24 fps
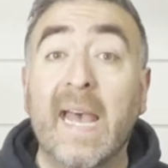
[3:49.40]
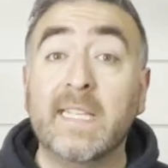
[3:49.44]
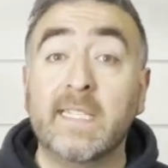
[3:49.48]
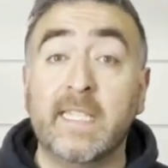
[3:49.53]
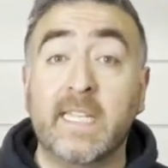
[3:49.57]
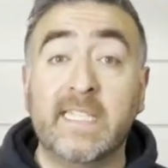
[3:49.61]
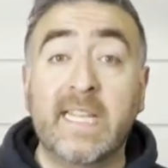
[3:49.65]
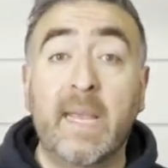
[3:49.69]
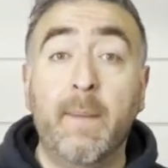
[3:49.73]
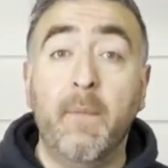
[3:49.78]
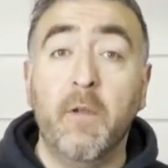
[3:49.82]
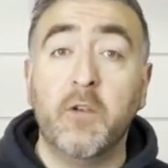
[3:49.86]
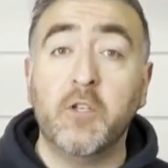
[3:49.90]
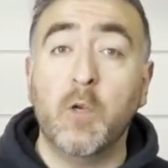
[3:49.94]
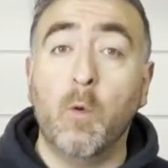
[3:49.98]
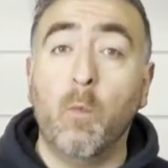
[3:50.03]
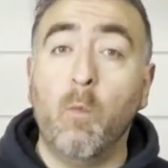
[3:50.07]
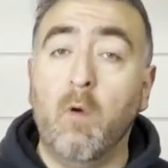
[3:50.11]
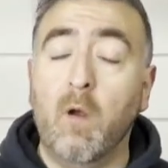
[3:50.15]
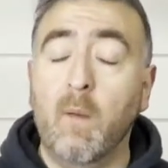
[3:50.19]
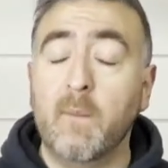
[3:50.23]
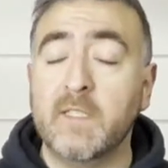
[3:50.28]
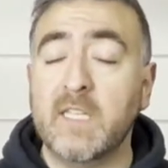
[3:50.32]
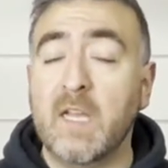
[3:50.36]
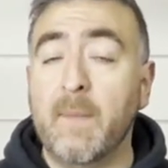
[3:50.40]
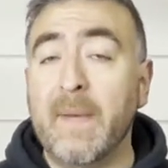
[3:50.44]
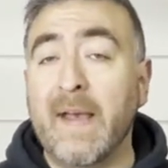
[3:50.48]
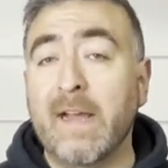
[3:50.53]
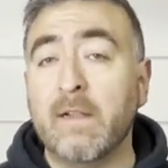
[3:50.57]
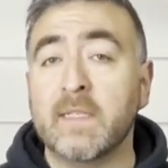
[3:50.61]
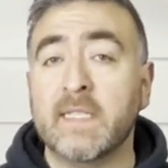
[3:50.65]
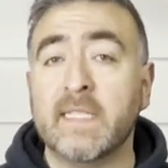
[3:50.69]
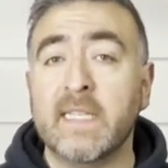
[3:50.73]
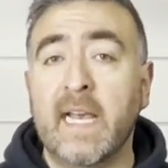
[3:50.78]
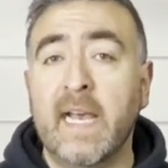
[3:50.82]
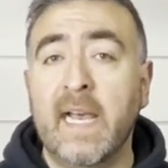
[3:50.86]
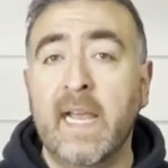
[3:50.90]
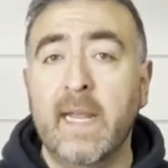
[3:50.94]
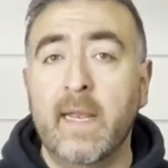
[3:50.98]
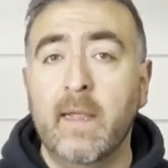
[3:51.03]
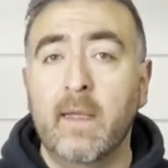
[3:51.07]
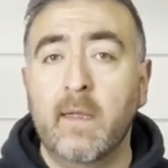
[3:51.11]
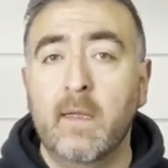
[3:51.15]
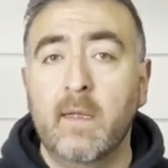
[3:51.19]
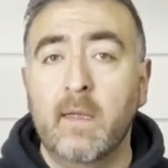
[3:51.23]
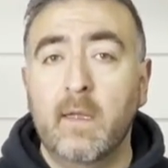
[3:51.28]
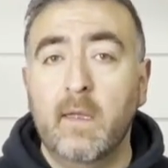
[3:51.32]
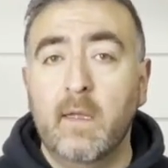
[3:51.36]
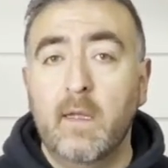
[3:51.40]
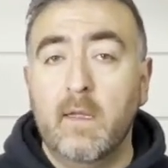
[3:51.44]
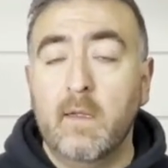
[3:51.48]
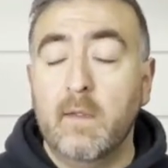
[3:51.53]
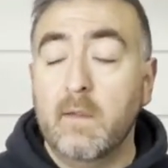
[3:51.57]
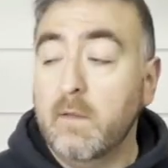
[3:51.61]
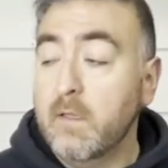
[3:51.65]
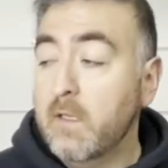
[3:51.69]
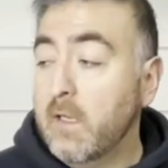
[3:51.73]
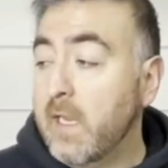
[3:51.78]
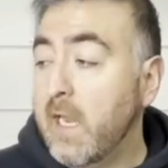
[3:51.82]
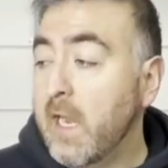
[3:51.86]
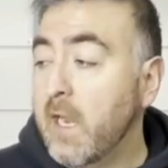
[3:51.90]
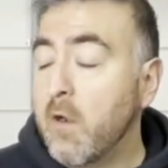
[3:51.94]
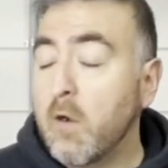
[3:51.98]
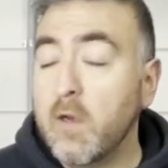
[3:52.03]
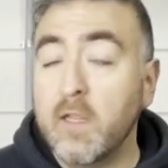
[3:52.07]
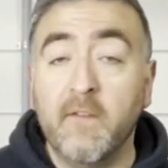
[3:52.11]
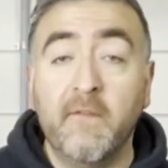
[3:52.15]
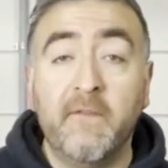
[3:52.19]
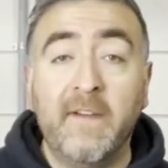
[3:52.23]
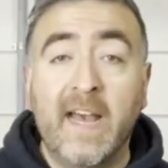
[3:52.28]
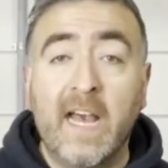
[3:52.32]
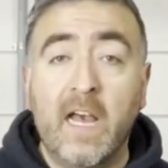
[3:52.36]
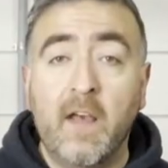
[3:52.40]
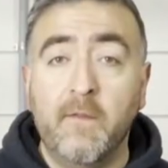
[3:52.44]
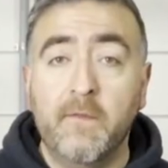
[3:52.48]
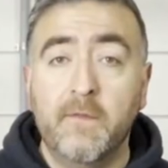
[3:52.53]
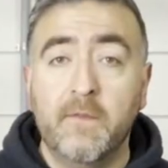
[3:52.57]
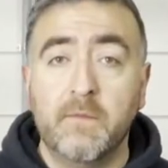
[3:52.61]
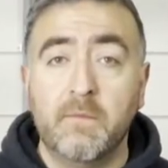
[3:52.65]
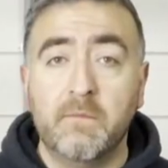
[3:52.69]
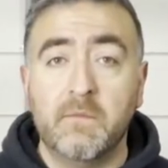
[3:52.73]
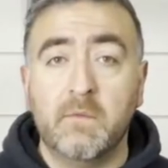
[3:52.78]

the temperature warms up outside, you can go to the valve,